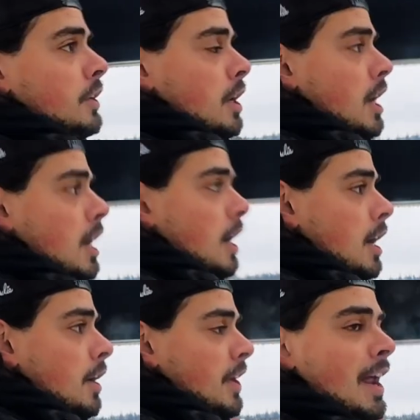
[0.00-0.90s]

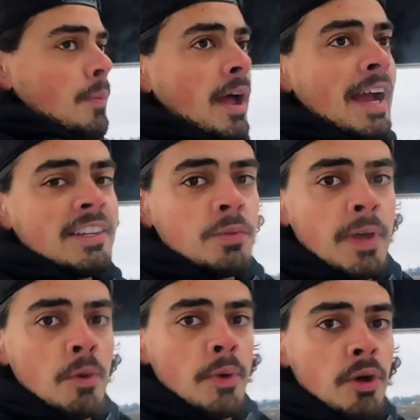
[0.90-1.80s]
Island Packet's a
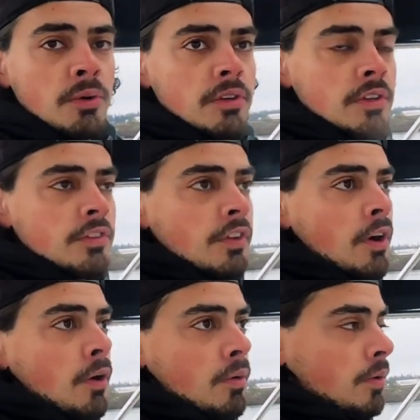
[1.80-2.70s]
better boat,
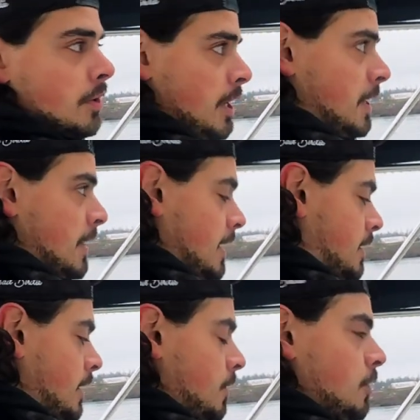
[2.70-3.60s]
so they
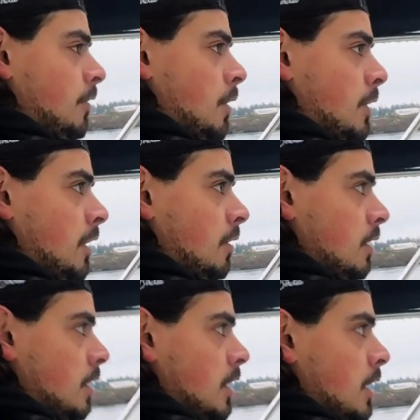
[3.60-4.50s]
didn't do very well.
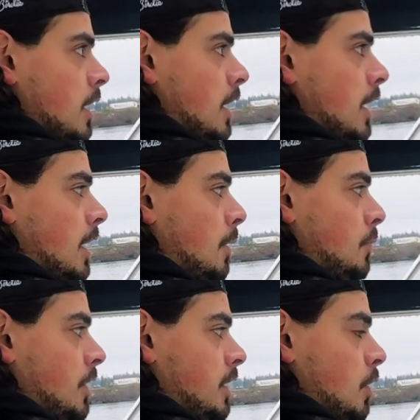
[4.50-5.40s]

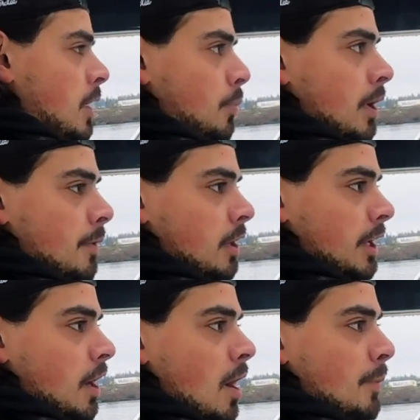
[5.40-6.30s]
You know, they
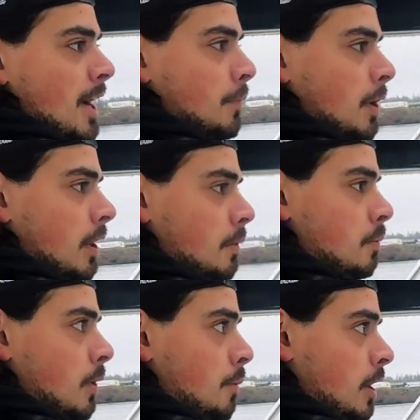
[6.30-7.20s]
primarily
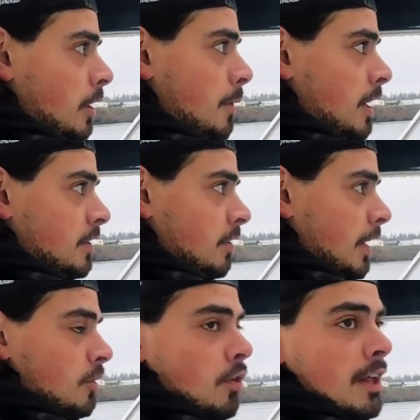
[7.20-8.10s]
makes
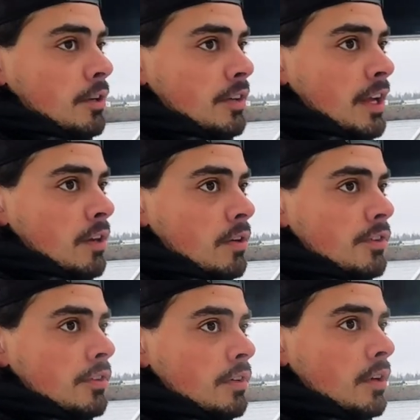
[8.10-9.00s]
like trailer
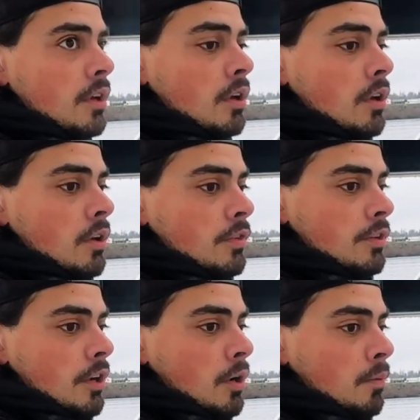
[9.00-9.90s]
sailors,
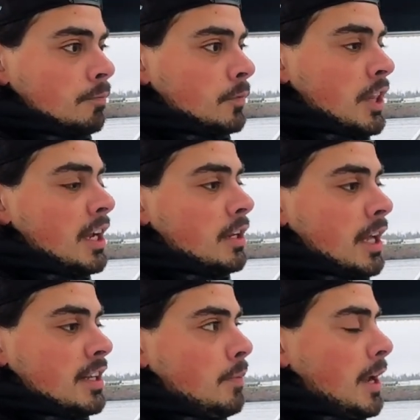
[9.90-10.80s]
so
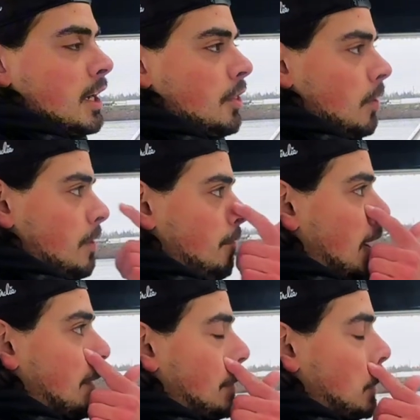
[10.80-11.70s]
they did make a
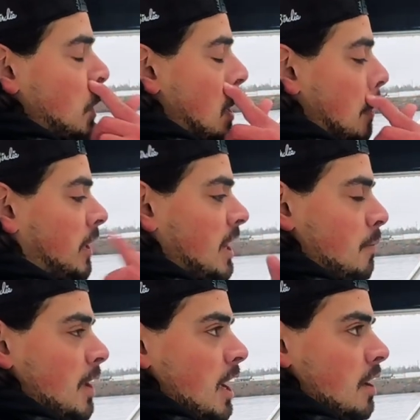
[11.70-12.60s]
35. I don't know how many they
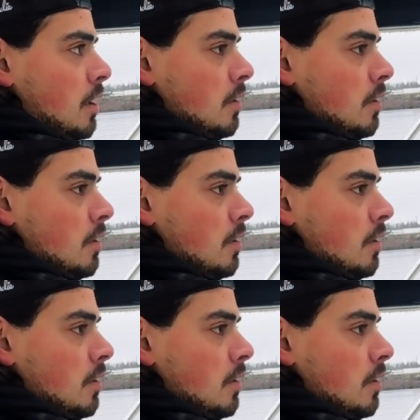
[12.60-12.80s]
made.